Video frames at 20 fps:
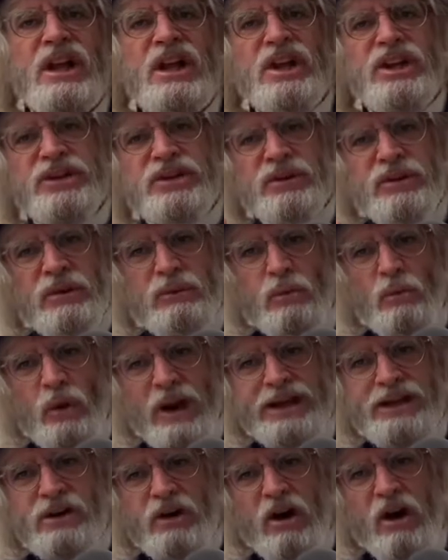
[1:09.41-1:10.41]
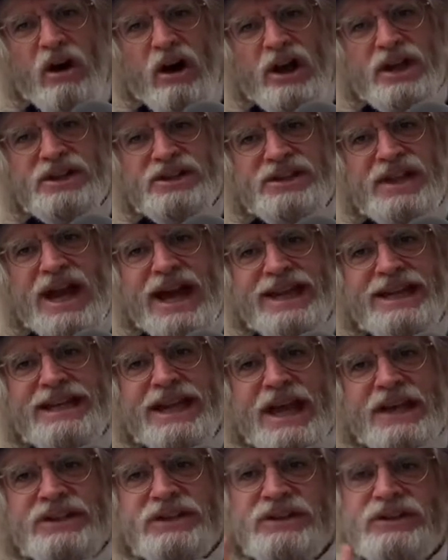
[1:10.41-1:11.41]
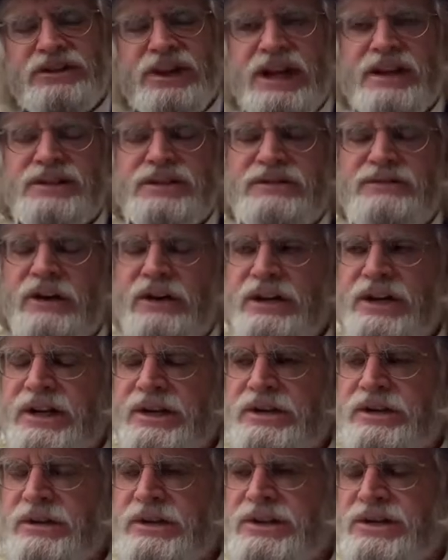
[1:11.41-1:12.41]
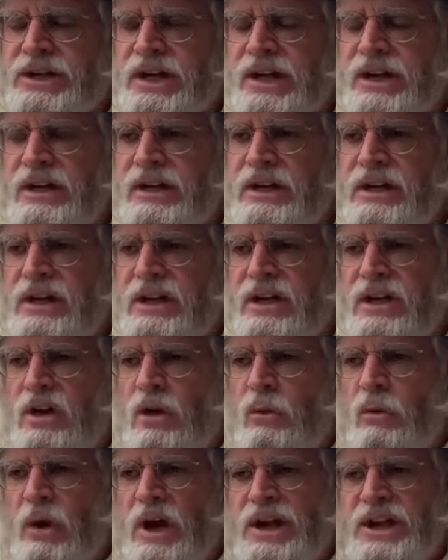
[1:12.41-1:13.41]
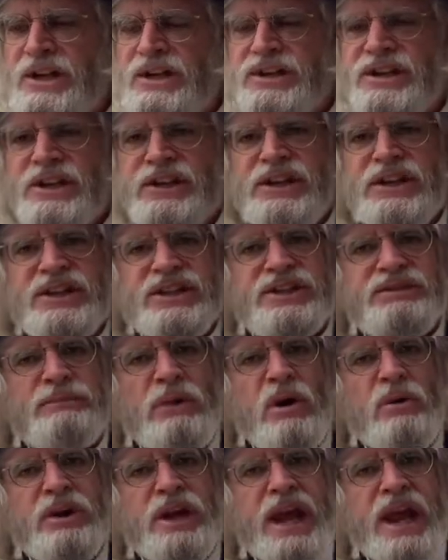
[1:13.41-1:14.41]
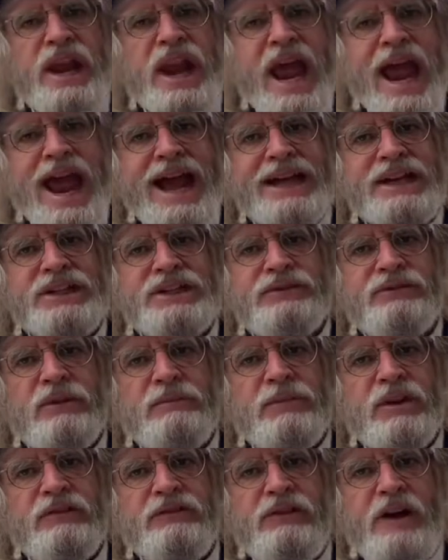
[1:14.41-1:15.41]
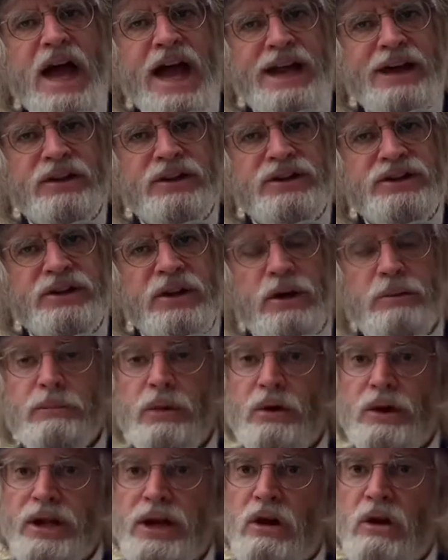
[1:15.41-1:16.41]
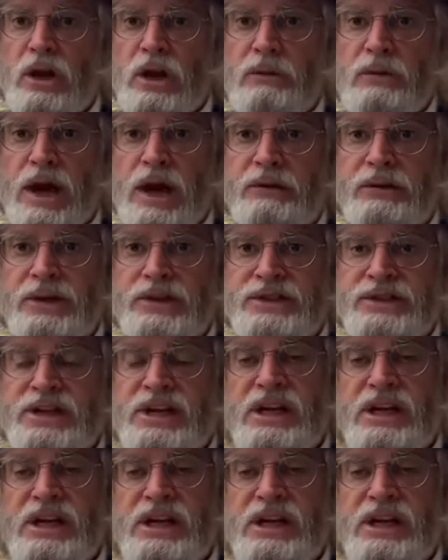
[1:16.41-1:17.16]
So what caused that yesterday, this is very interesting, was the smoke and ash from the fires that are burning all around us